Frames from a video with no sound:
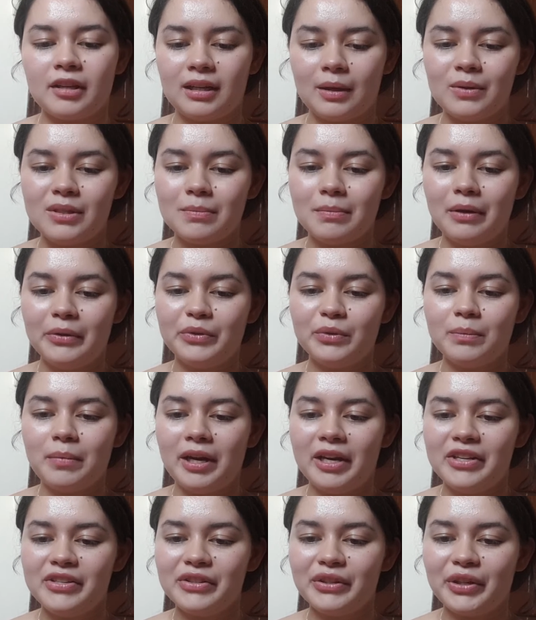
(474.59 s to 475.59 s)
I was about to
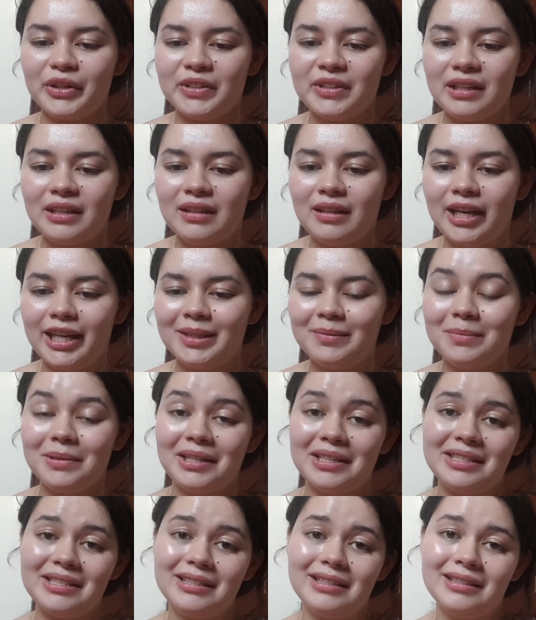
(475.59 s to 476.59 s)
buy a skirt I liked, but
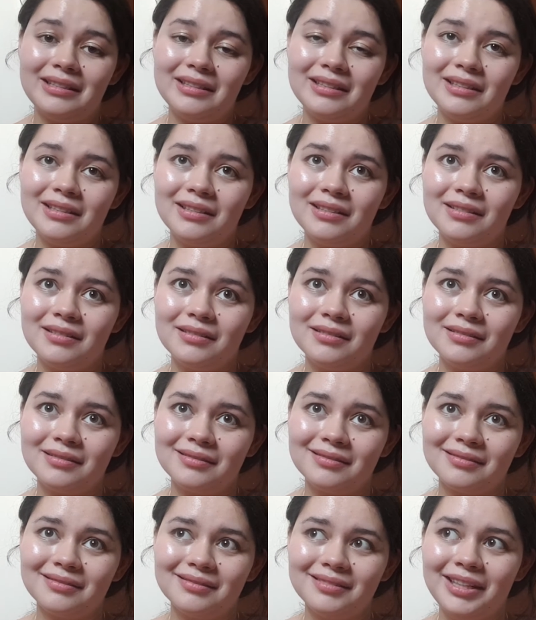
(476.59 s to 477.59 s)
I didn't.
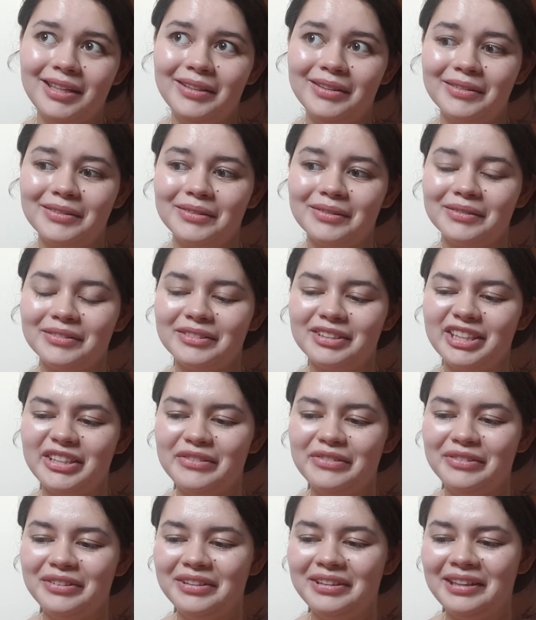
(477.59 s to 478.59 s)
I don't know,
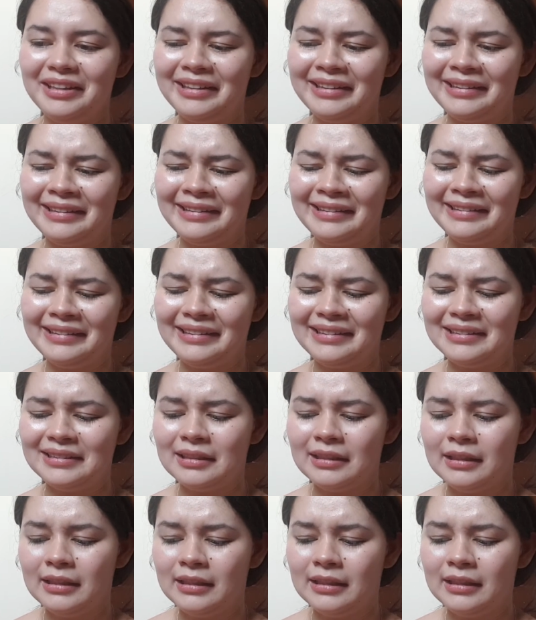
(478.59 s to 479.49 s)
didn't feel like it, I guess.